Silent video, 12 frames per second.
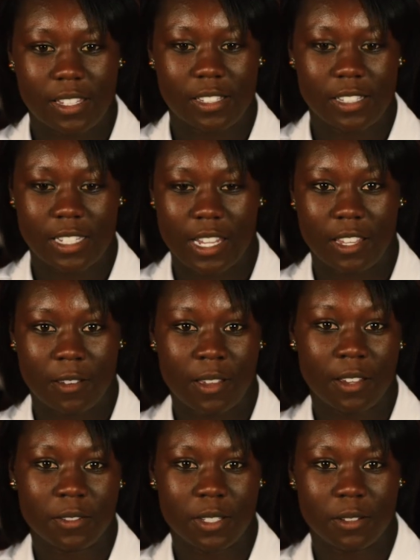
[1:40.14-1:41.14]
the end of the day, you
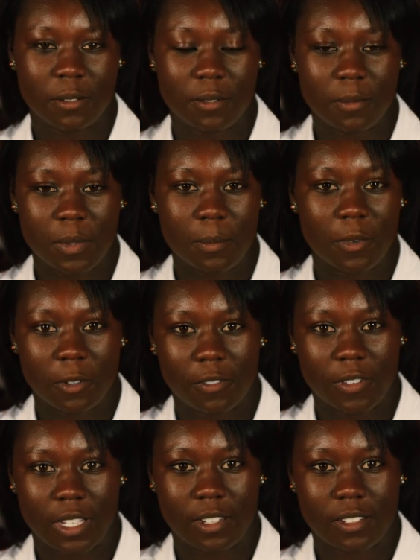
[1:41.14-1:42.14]
have to be
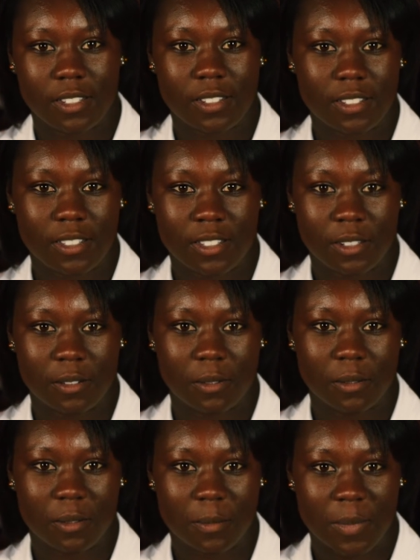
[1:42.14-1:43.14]
motivated
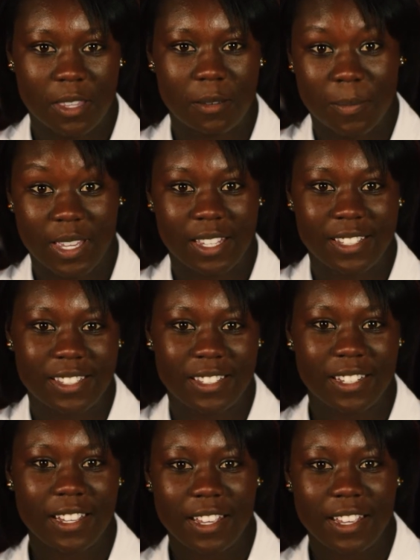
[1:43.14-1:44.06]
to be the best.